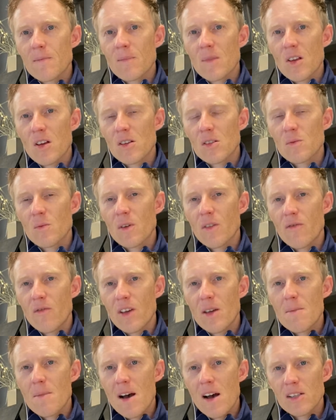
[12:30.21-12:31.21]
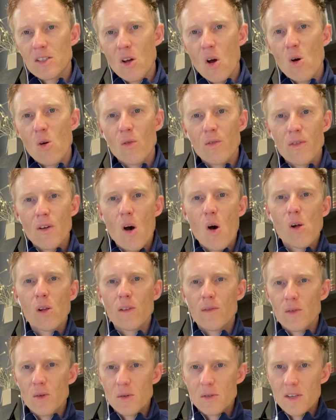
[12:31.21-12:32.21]
Because with VMAT, all of
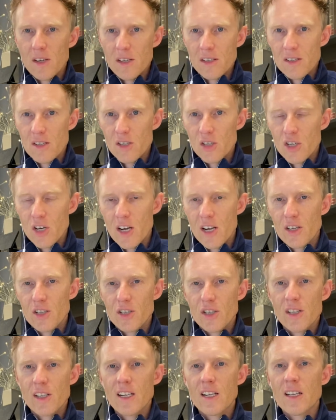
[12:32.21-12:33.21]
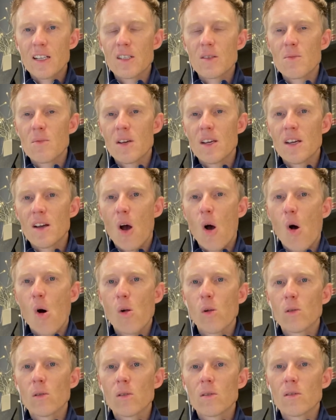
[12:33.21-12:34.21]
those things can change, and they need to be
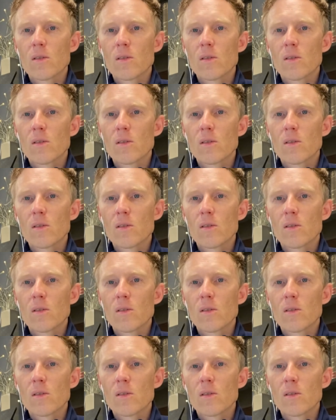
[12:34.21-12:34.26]
all